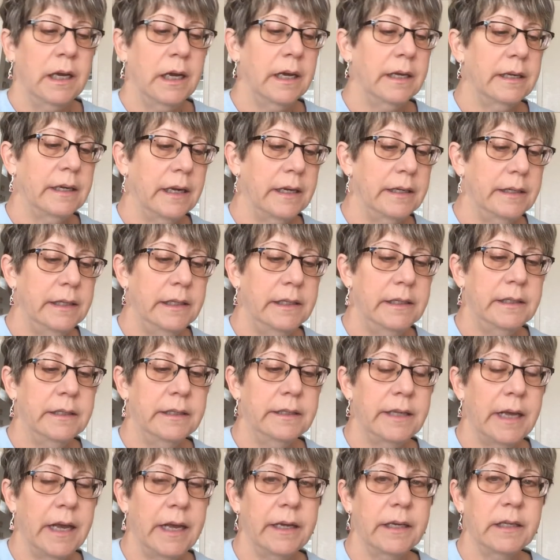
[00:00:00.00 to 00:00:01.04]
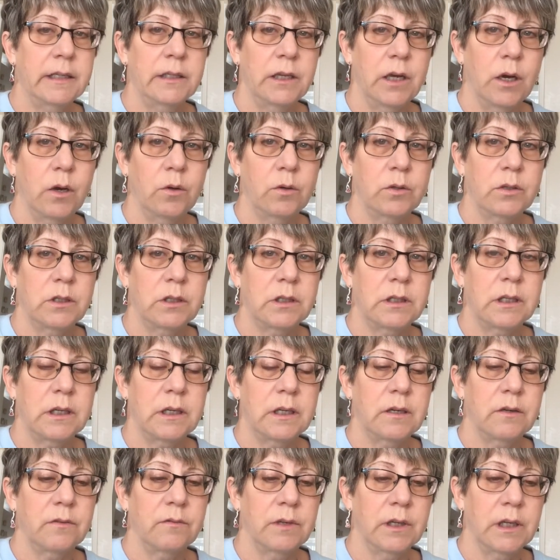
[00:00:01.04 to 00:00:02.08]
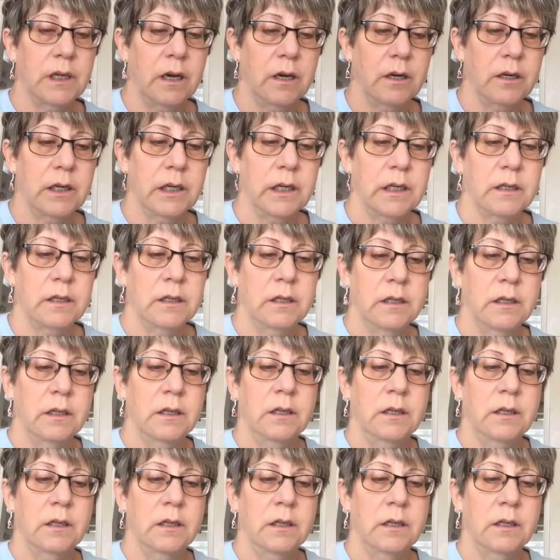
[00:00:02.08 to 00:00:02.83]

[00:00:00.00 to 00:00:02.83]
and I need to take notes regarding